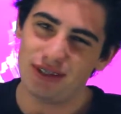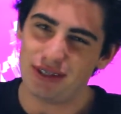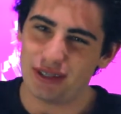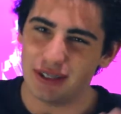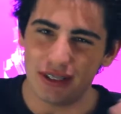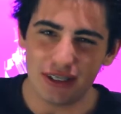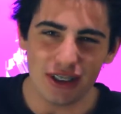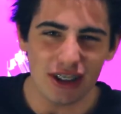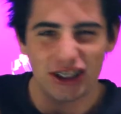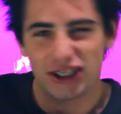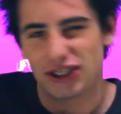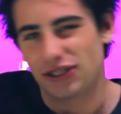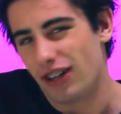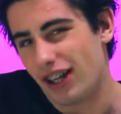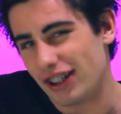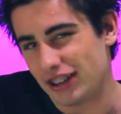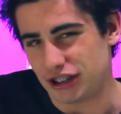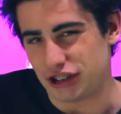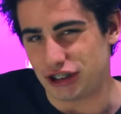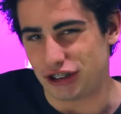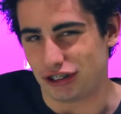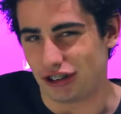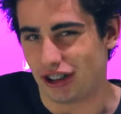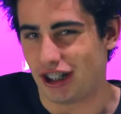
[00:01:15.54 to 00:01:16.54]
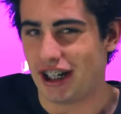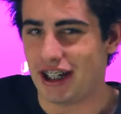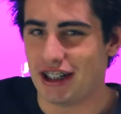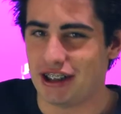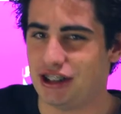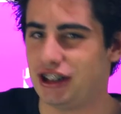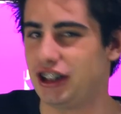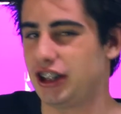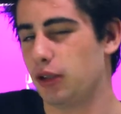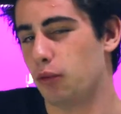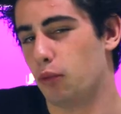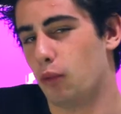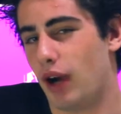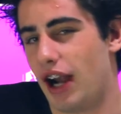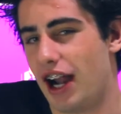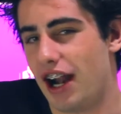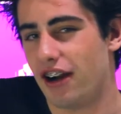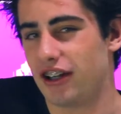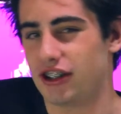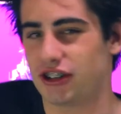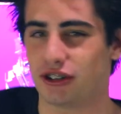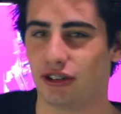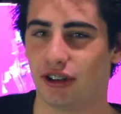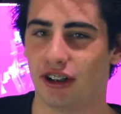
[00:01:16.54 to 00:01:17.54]
just around the streets. You can
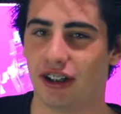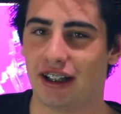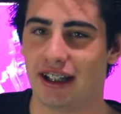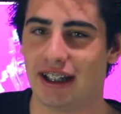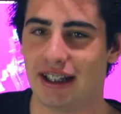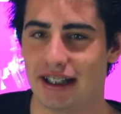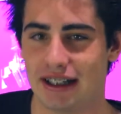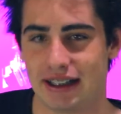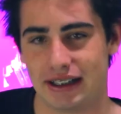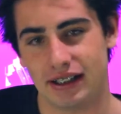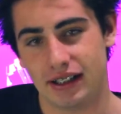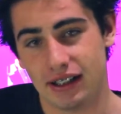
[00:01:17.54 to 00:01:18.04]
wear it sort of thing.